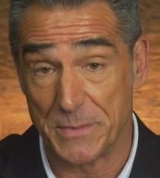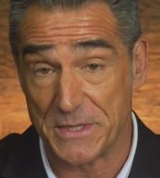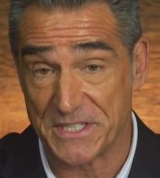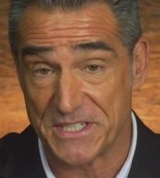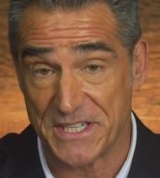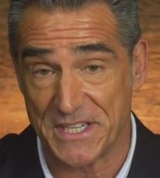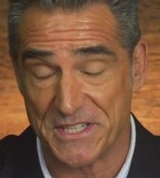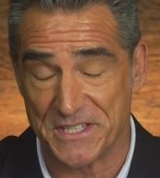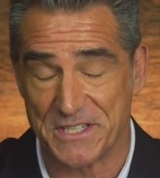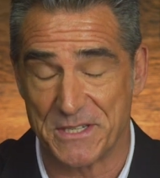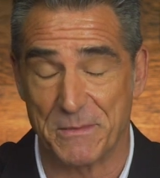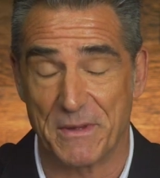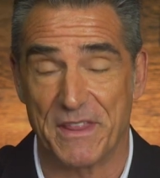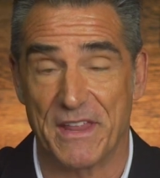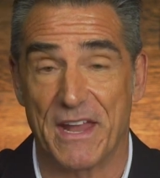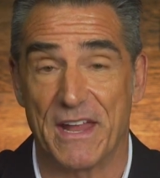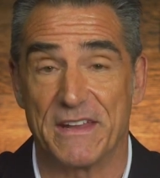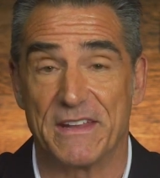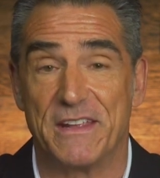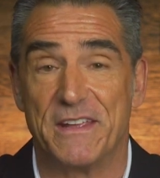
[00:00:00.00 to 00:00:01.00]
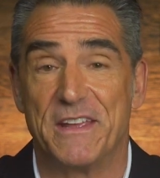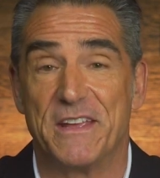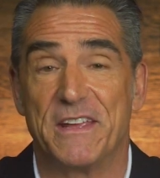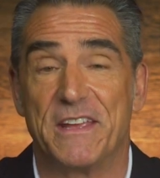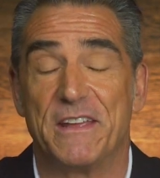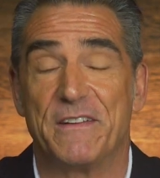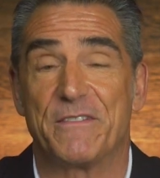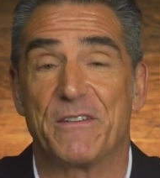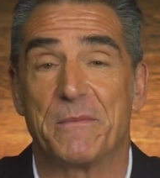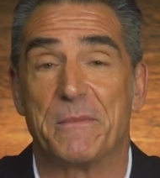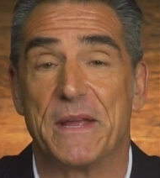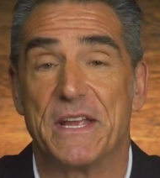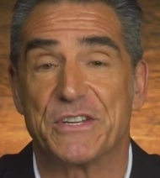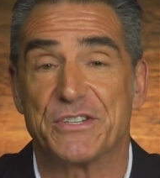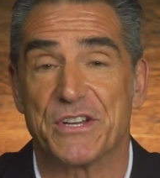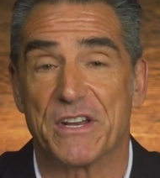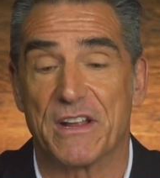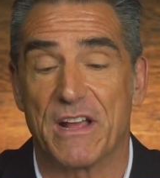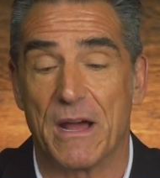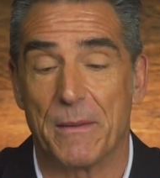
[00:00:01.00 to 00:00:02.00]
be seeing some of that
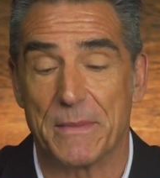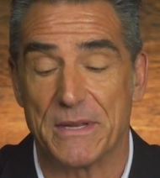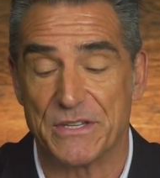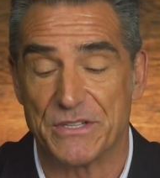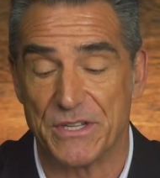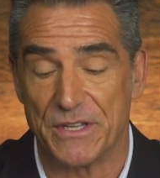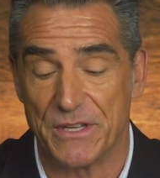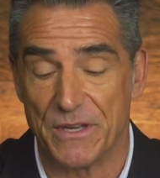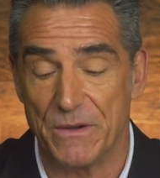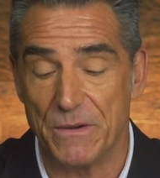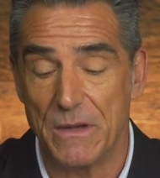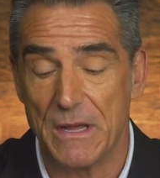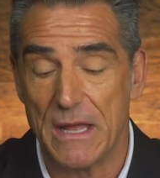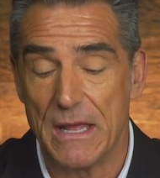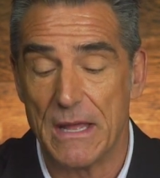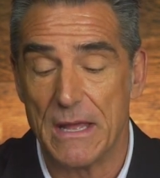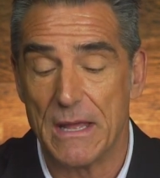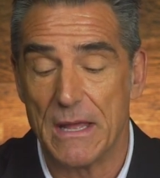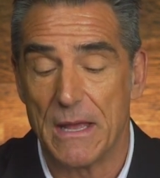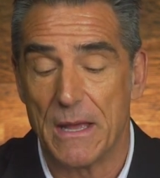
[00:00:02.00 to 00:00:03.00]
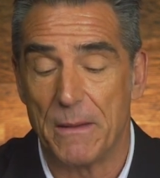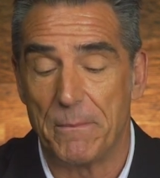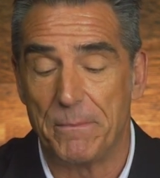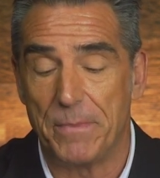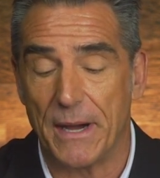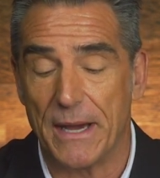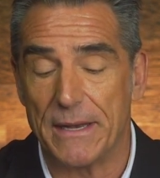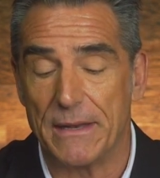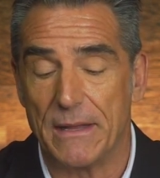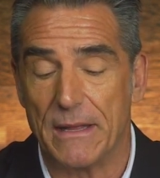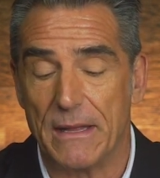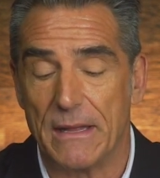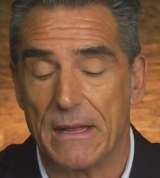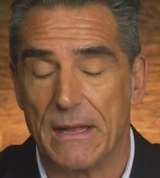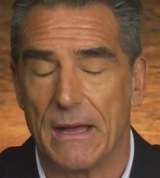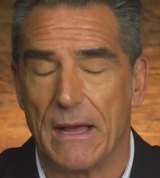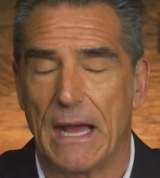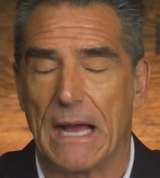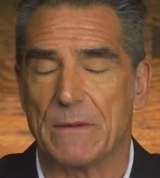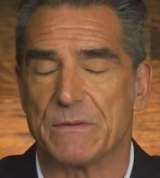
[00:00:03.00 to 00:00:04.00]
information coming to you. But
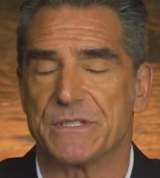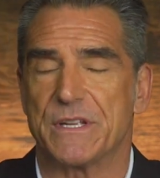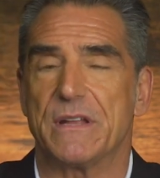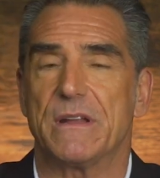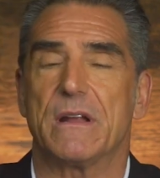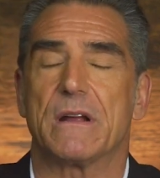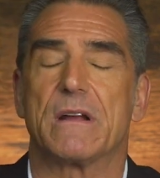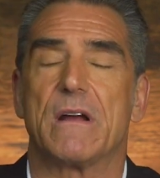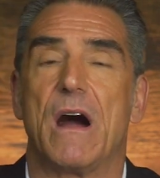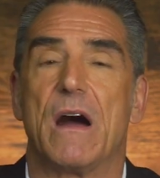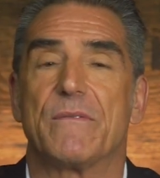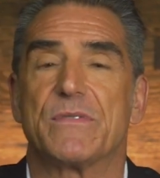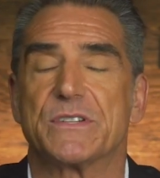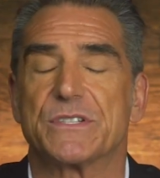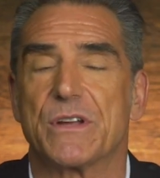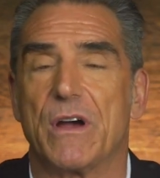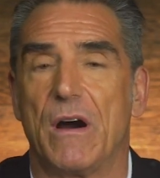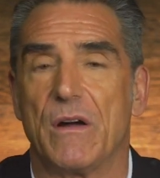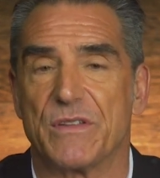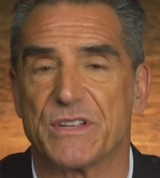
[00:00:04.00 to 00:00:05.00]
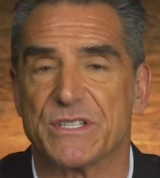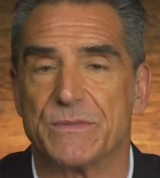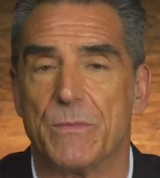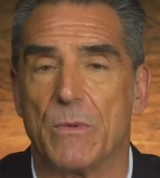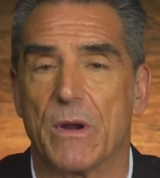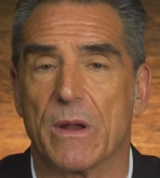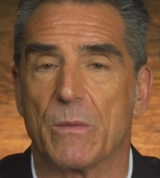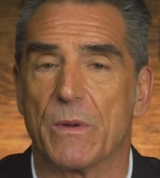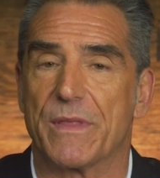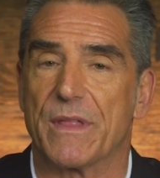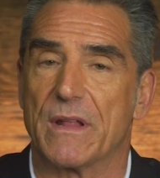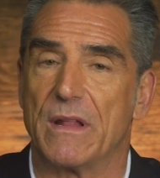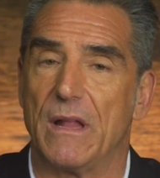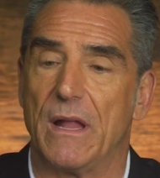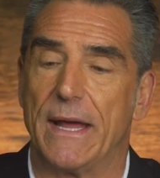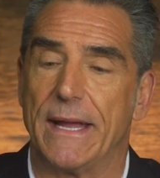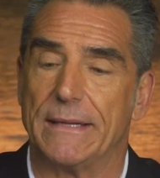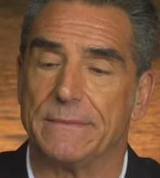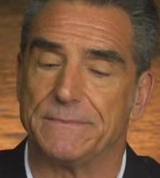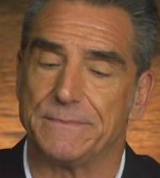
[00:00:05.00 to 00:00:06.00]
I was on a conference call this morning with a
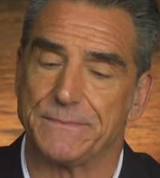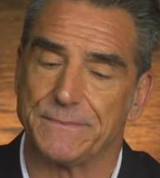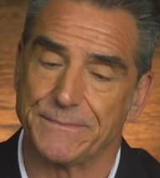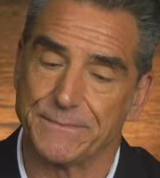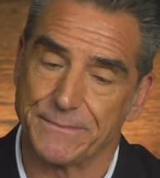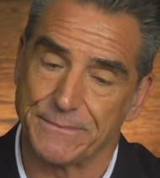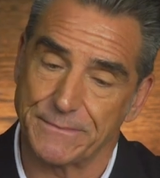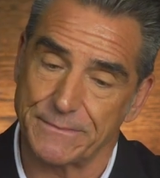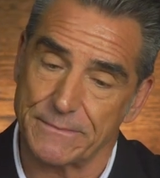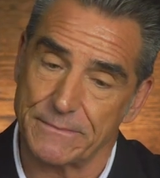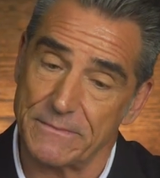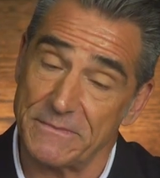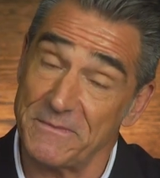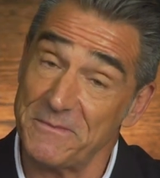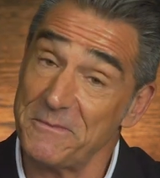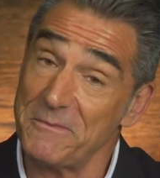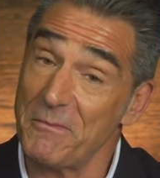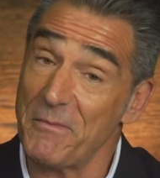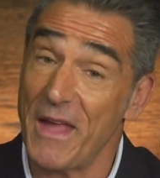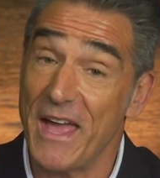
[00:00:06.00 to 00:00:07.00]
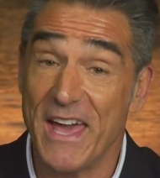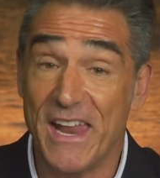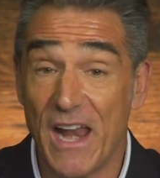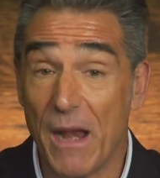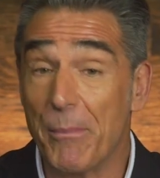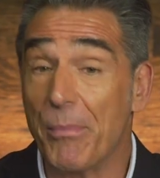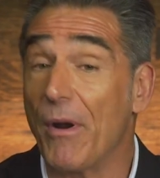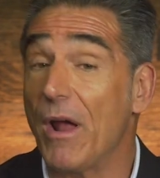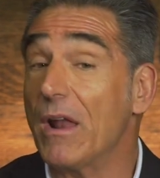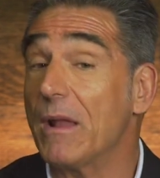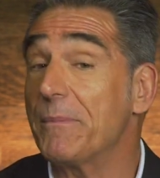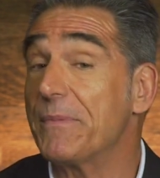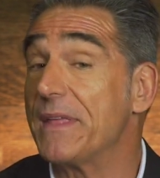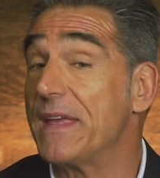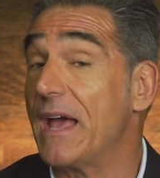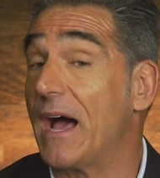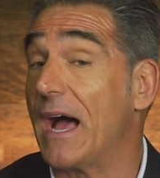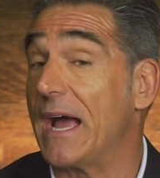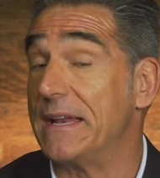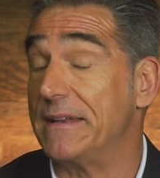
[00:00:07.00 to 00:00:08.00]
client, and I brought up
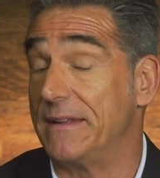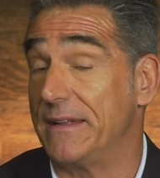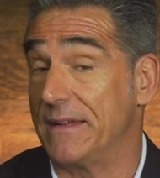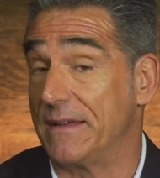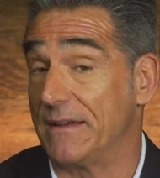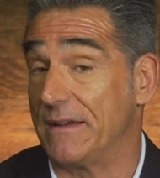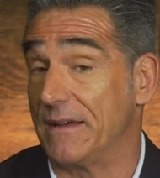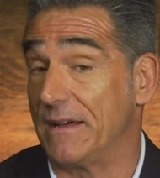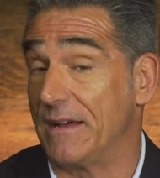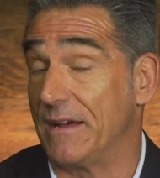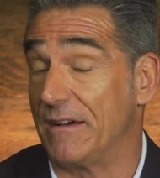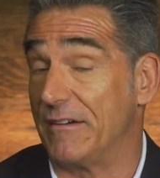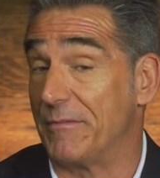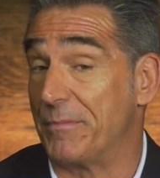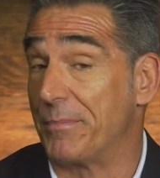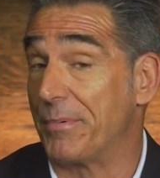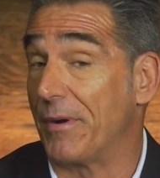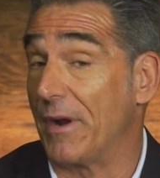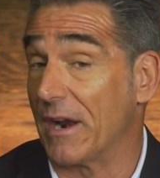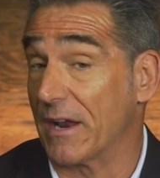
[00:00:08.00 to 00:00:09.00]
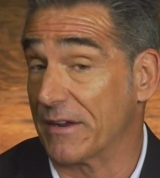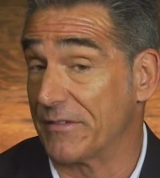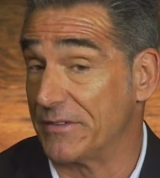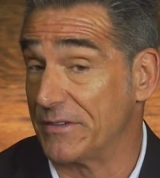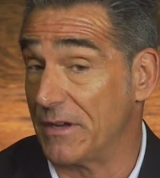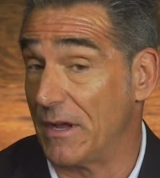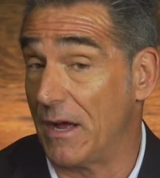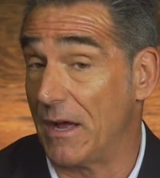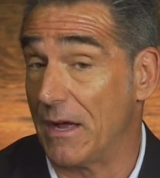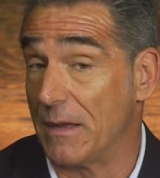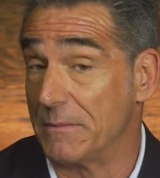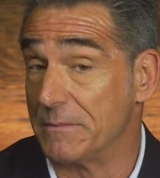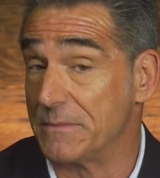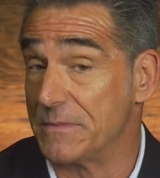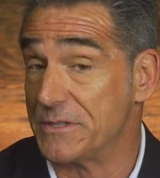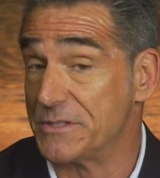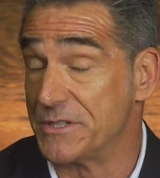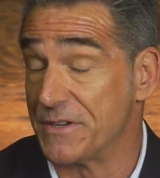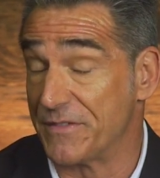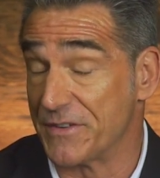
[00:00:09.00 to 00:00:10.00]
the idea of product
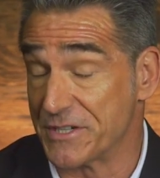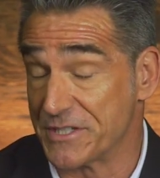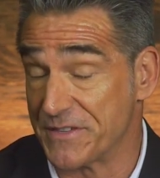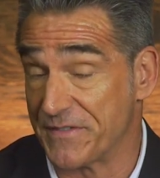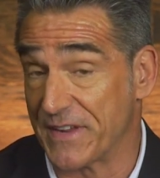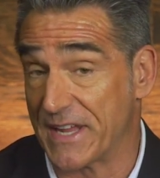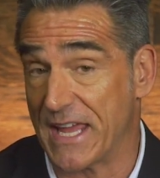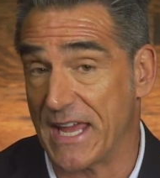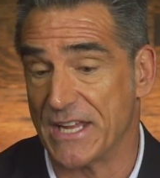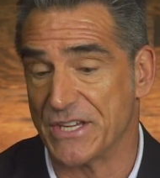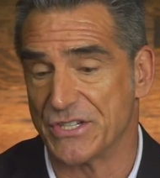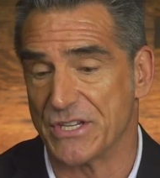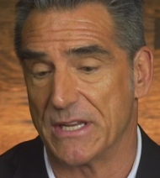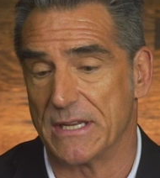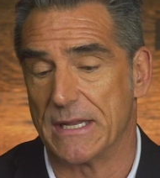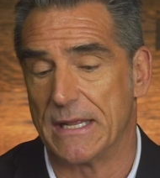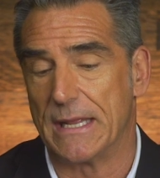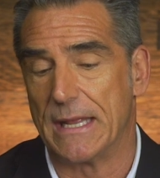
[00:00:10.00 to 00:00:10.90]
diversification.